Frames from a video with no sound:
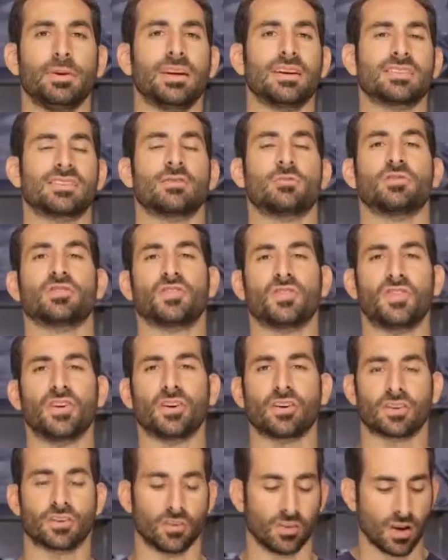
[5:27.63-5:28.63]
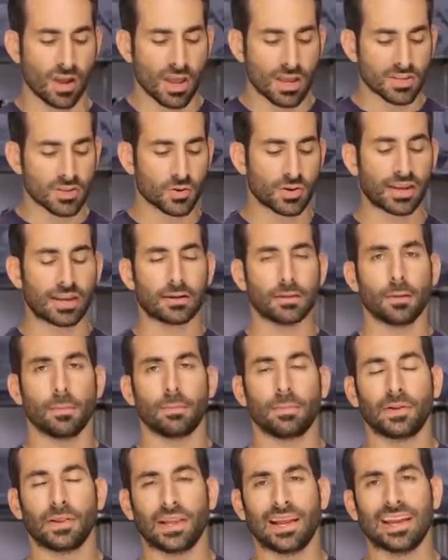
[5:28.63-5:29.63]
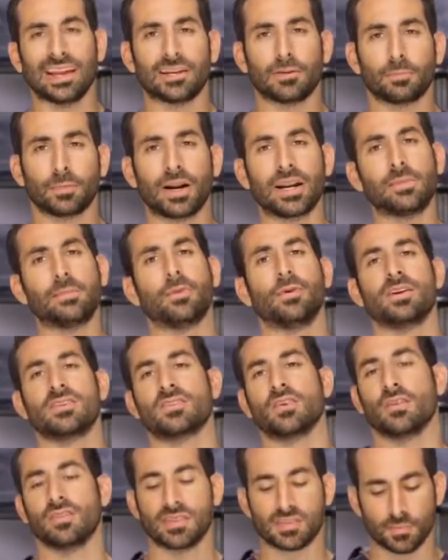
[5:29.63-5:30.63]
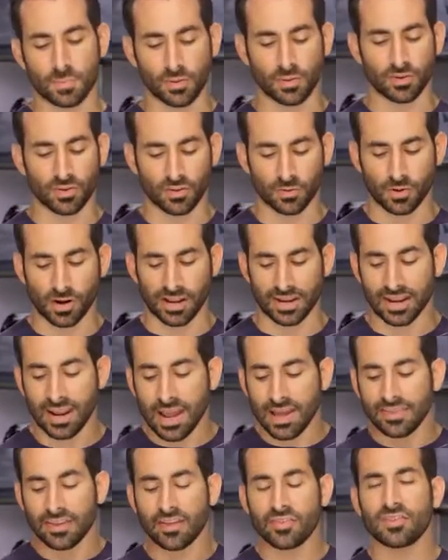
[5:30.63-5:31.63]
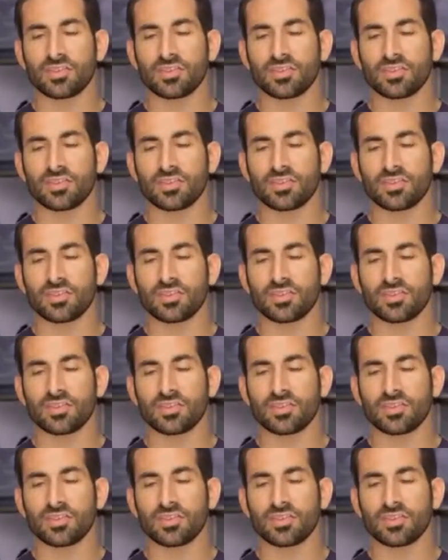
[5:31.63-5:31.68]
because they were spherical. So again, planned breakpoints on this boot on the right. Now,